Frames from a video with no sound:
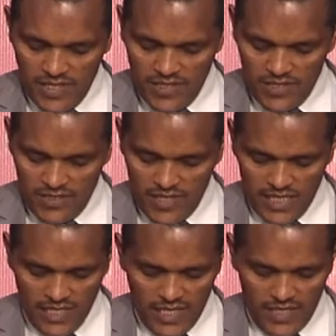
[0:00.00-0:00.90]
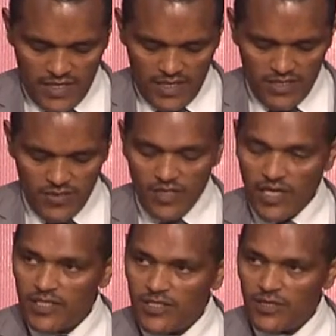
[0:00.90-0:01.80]
research that can enhance
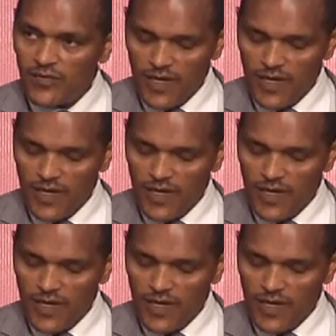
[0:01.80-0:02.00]
utilization of